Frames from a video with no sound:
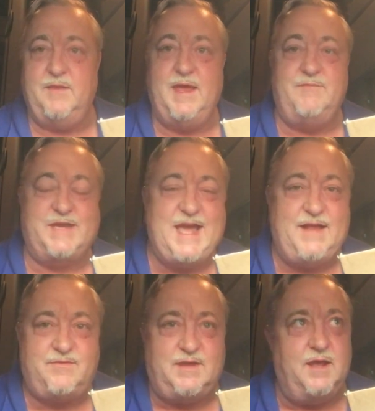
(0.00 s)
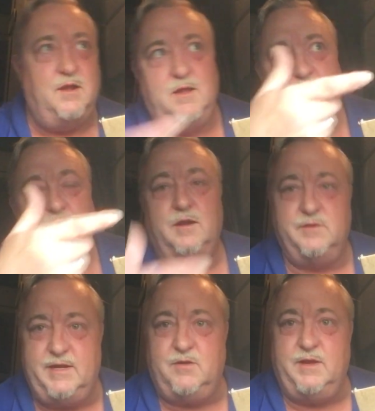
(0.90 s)
and they have a cat scale.
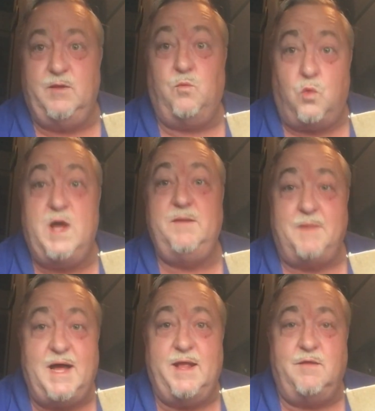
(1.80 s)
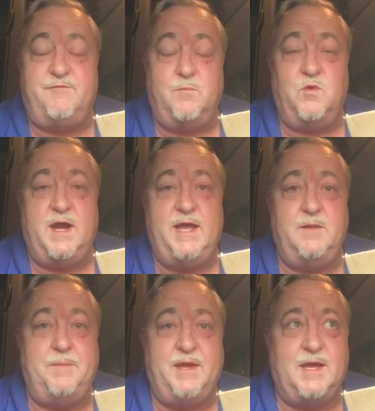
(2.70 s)
Literally 1 mile from where I
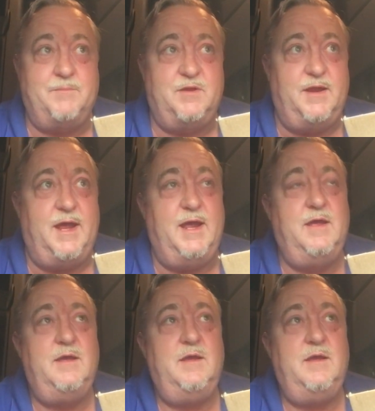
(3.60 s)
had to pick up today.